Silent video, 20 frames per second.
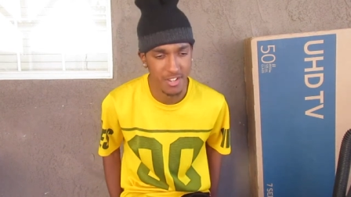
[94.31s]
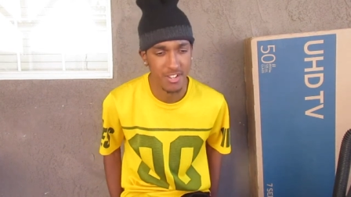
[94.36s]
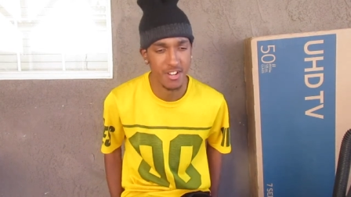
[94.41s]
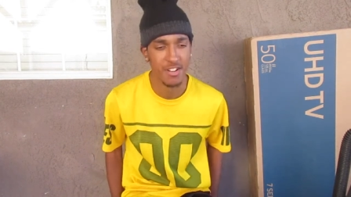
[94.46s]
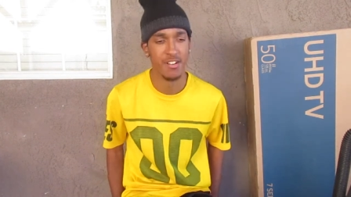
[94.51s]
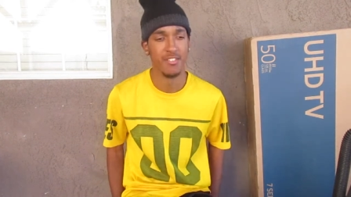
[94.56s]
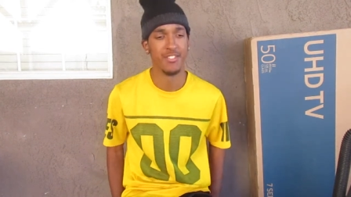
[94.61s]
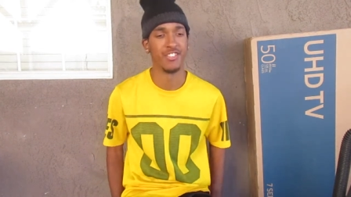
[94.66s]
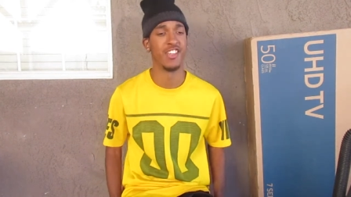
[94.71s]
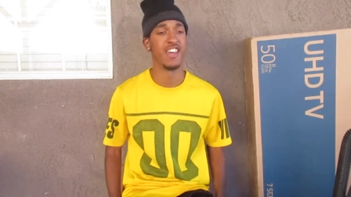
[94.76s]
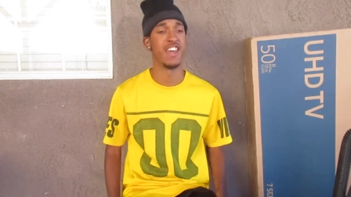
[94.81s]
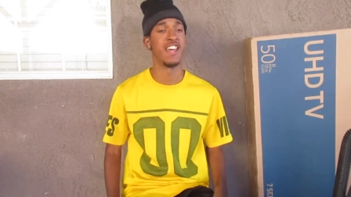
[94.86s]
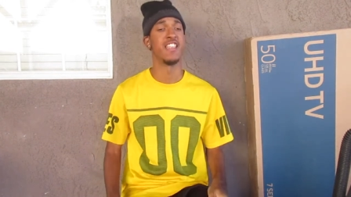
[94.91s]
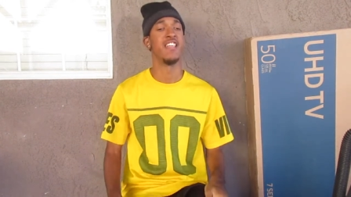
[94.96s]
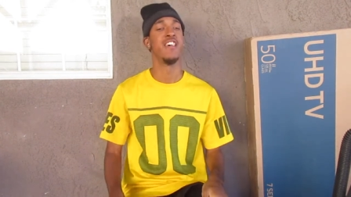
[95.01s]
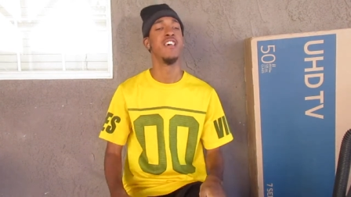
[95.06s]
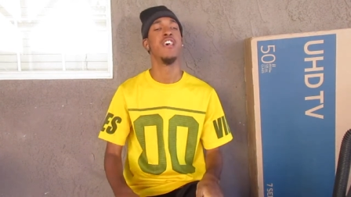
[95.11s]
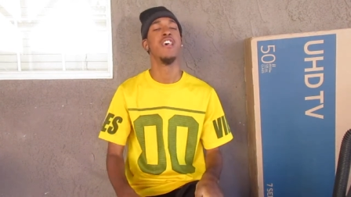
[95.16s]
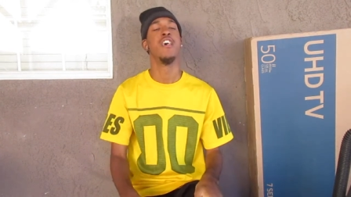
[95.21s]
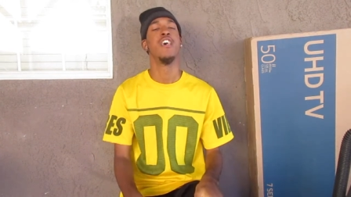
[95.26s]
You know what I'm saying?
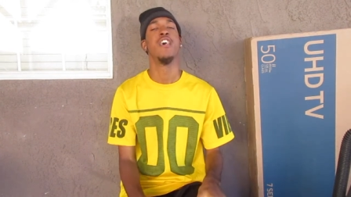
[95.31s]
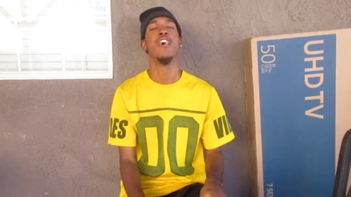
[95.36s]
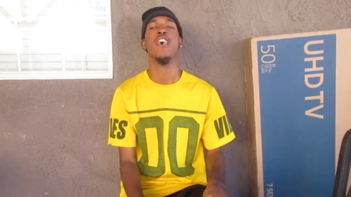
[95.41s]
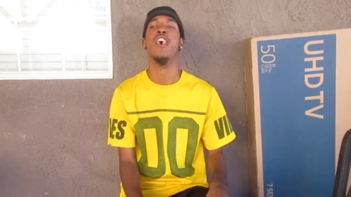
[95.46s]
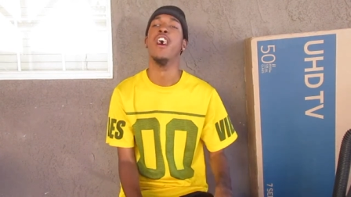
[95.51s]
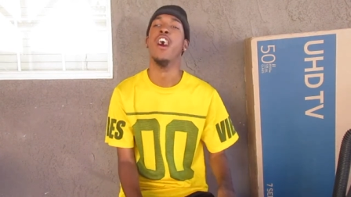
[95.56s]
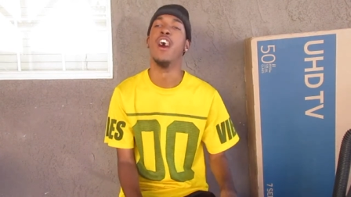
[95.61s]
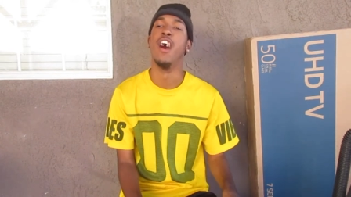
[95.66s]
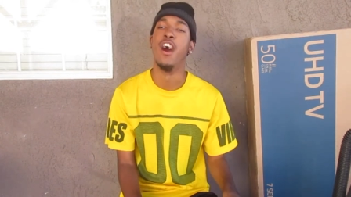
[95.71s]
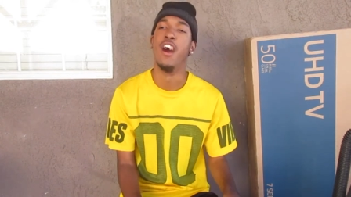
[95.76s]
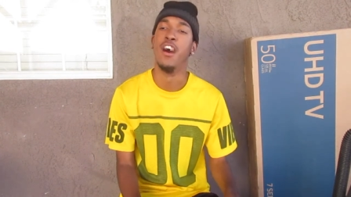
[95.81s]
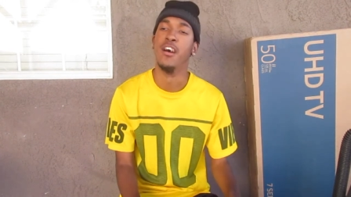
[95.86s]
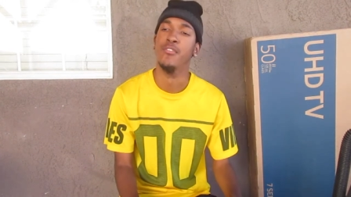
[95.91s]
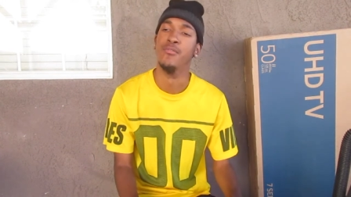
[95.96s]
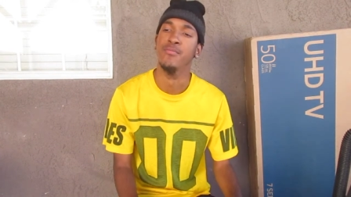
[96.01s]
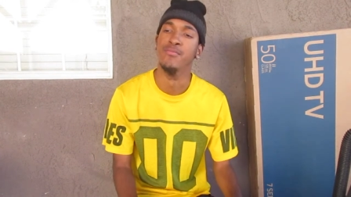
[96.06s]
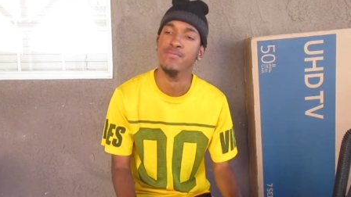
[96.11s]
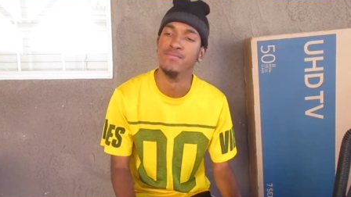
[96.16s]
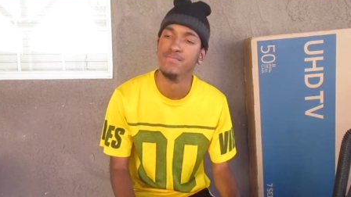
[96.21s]
Um,